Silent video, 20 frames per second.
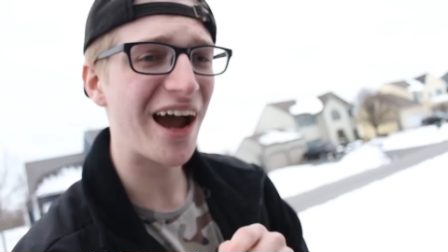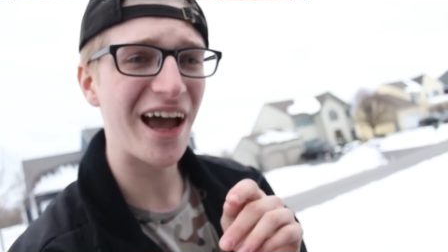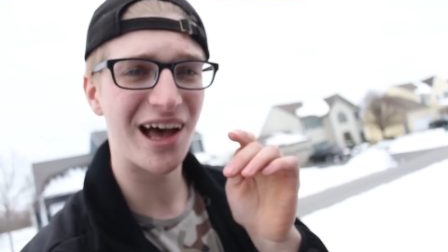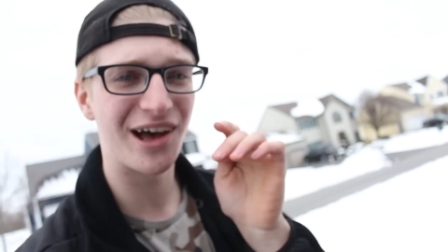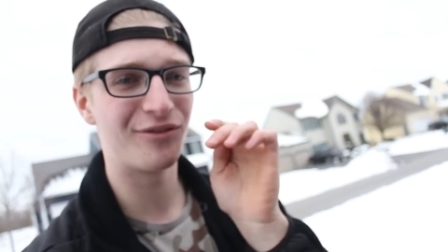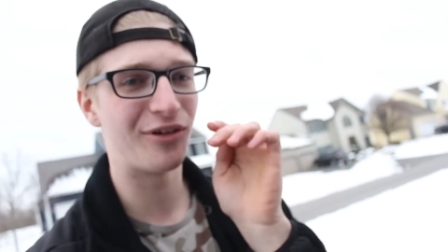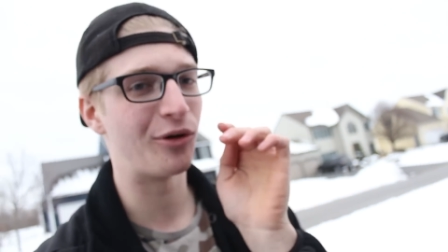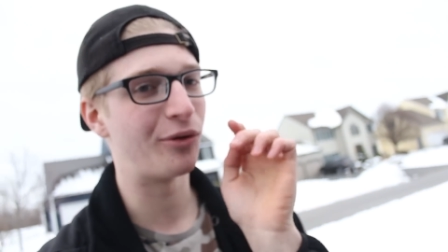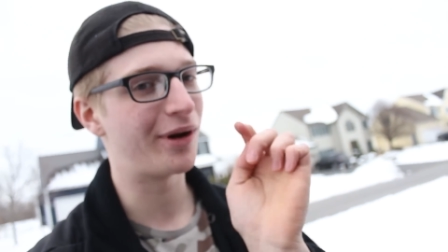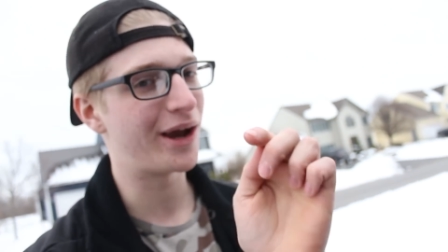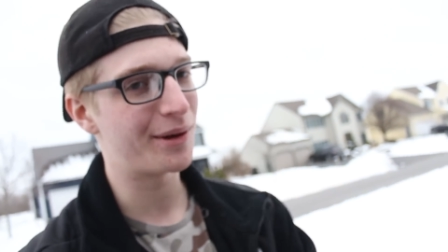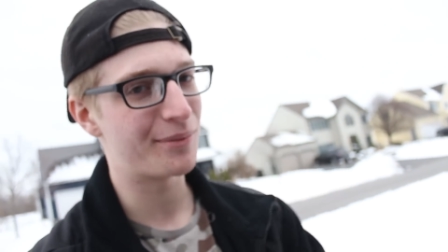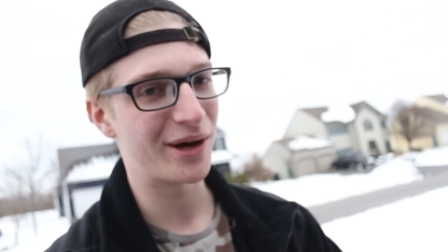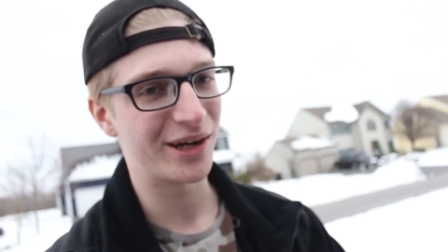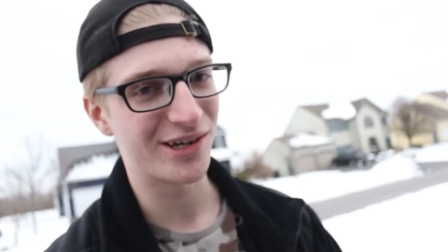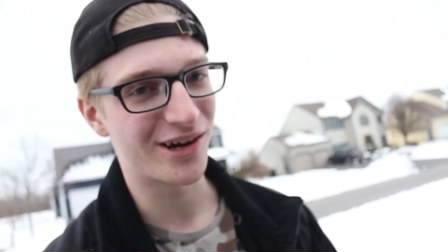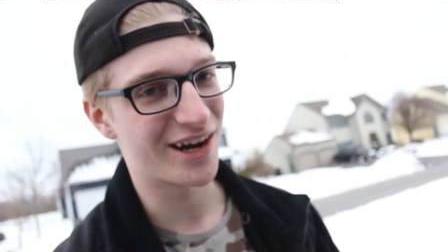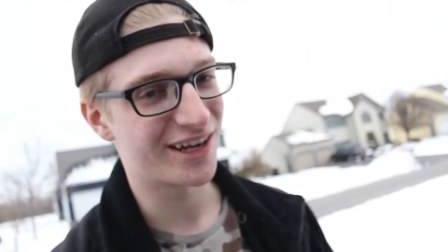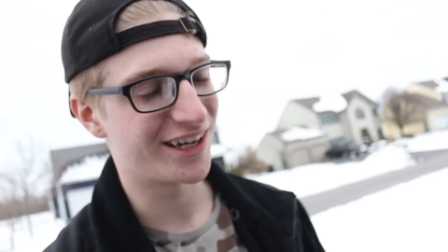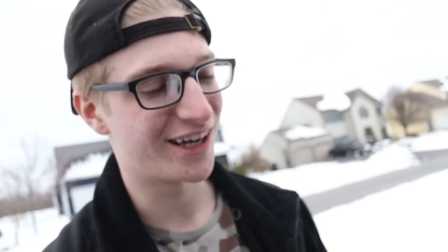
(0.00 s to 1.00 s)
I have a way
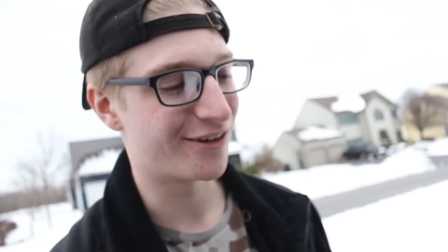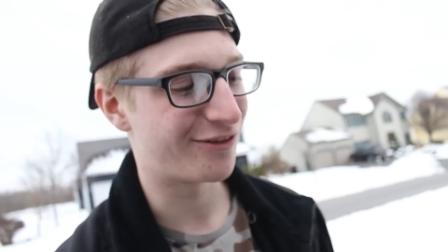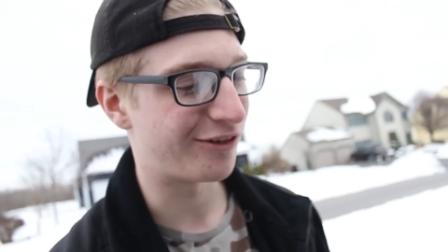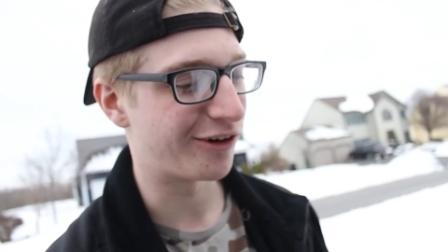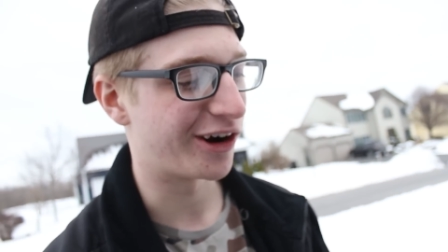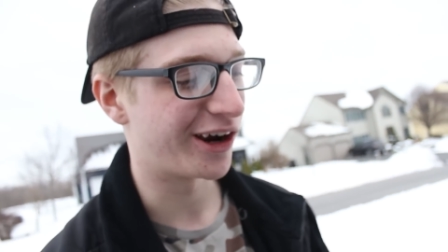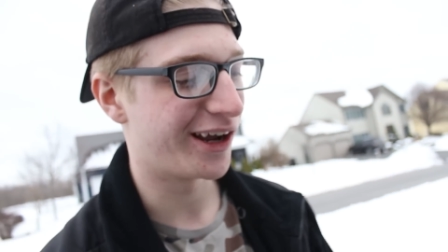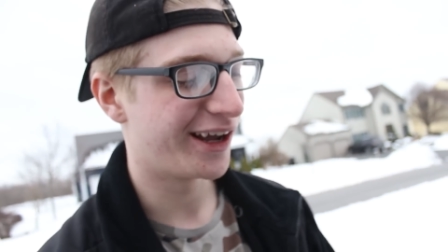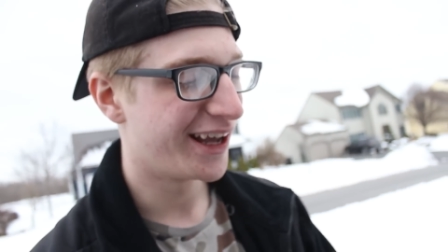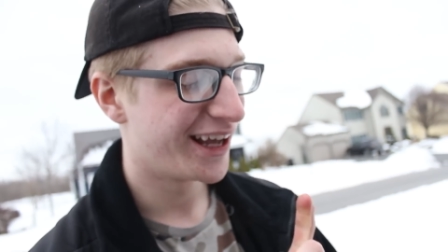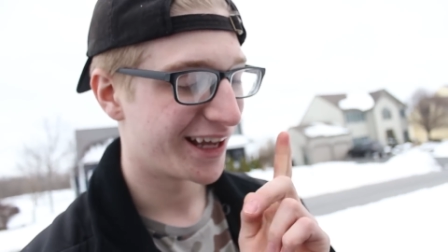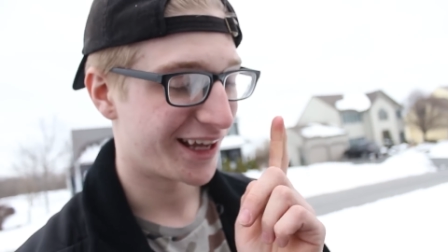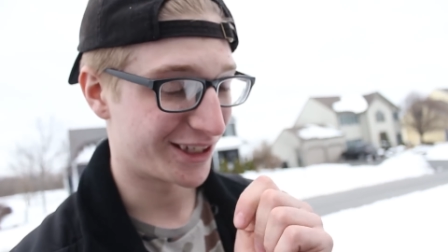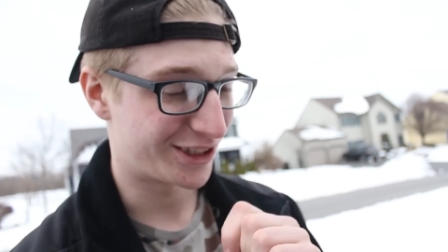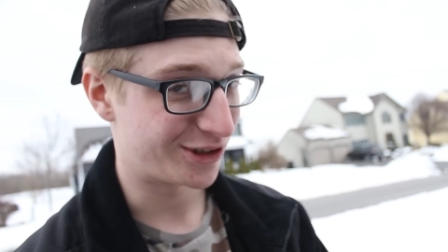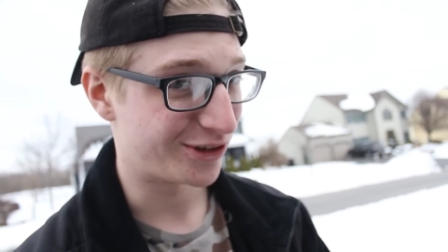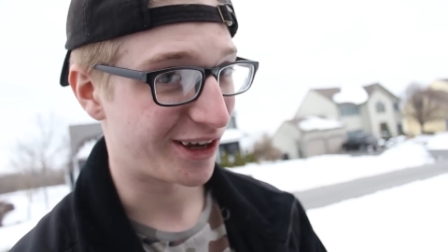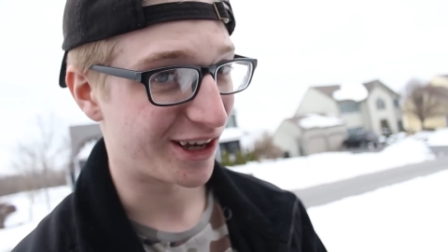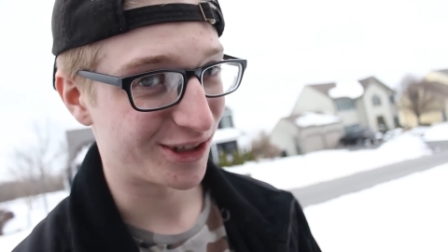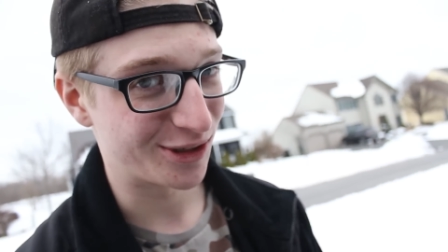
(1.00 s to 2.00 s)
better idea for it
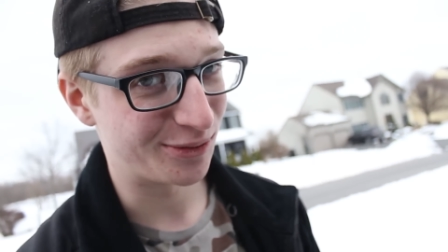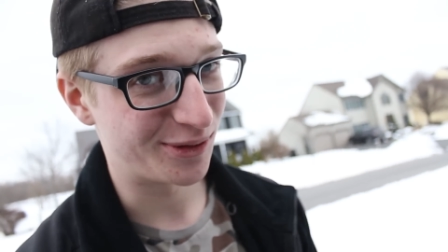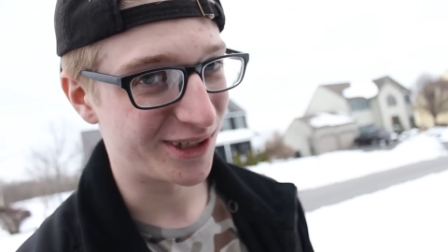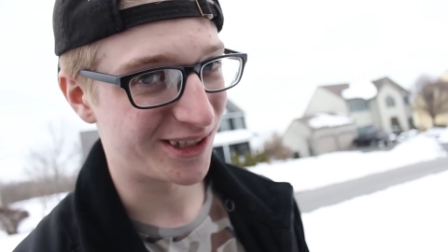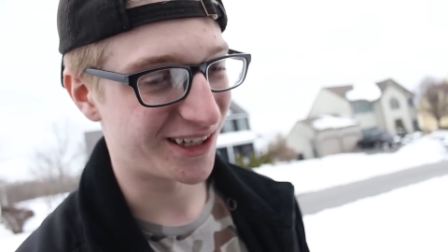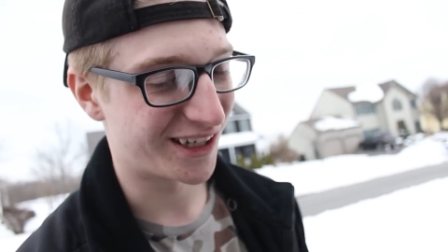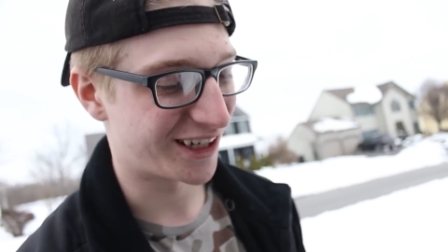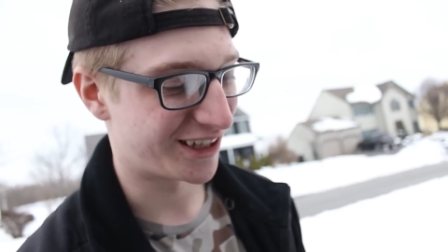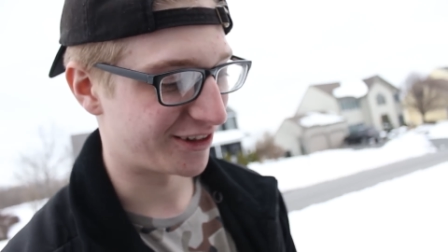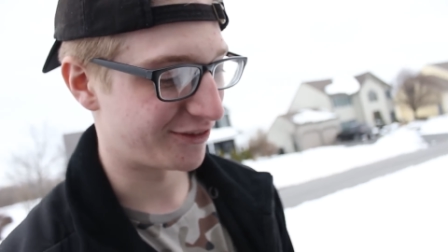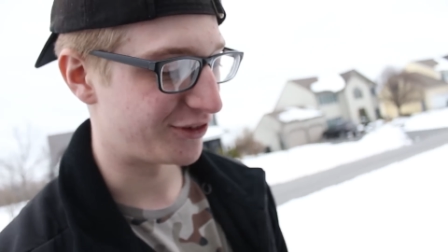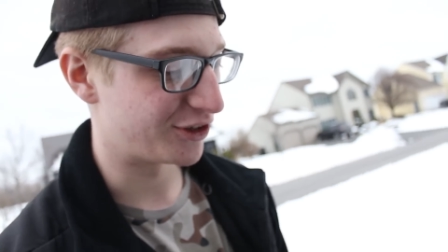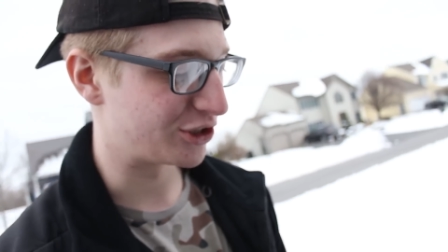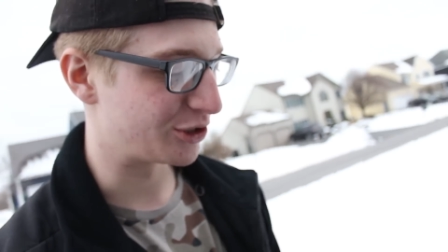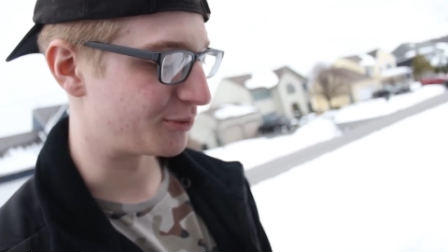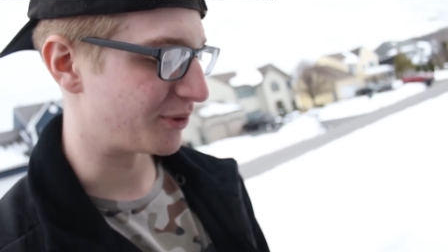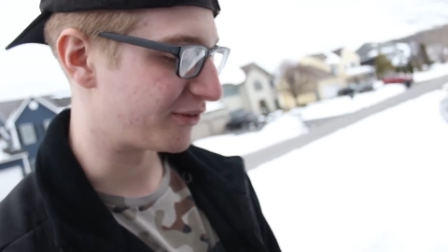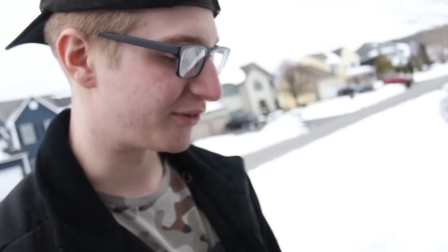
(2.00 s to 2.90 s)
that you guys will be seeing in the future.